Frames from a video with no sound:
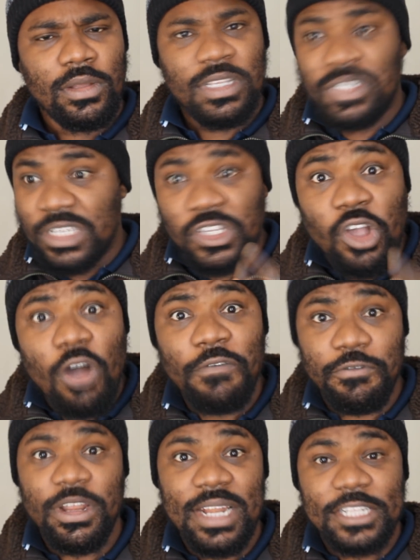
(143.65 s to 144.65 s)
this
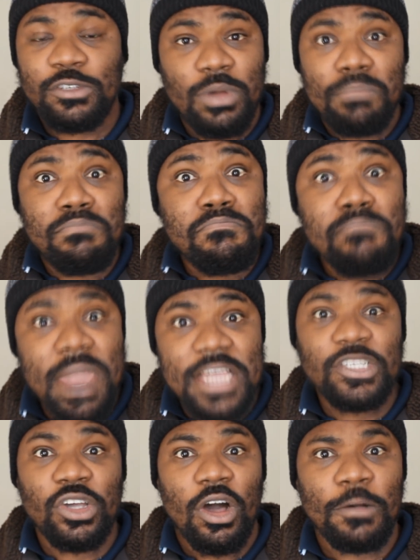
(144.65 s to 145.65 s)
discovery led to a
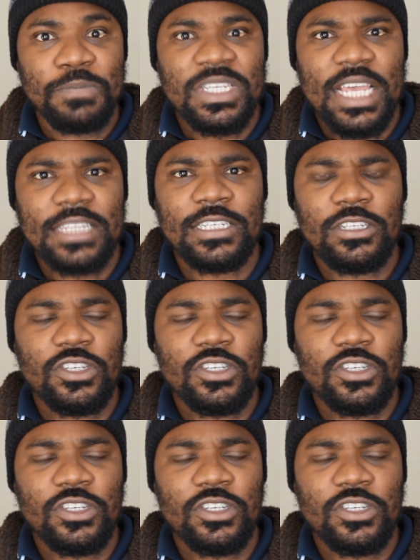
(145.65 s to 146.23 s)
major upset